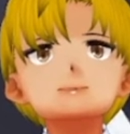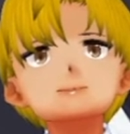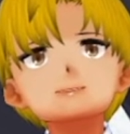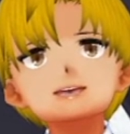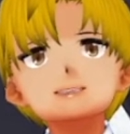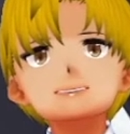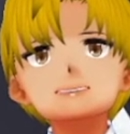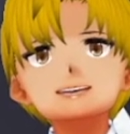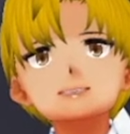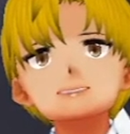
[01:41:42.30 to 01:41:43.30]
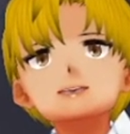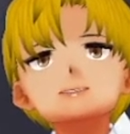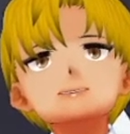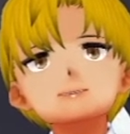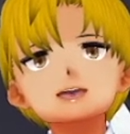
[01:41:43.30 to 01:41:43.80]
Natsuki yanks a book from
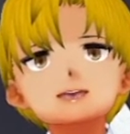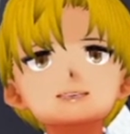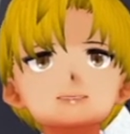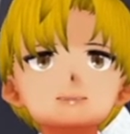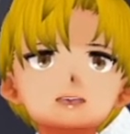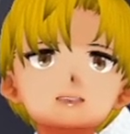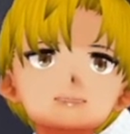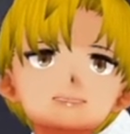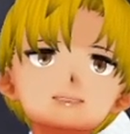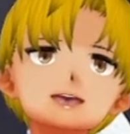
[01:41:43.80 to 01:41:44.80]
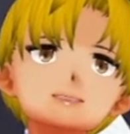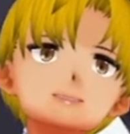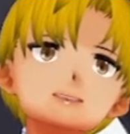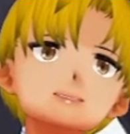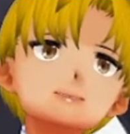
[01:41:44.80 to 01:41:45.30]
the shelf and closes the closet
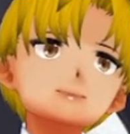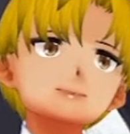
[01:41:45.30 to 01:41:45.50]
doors.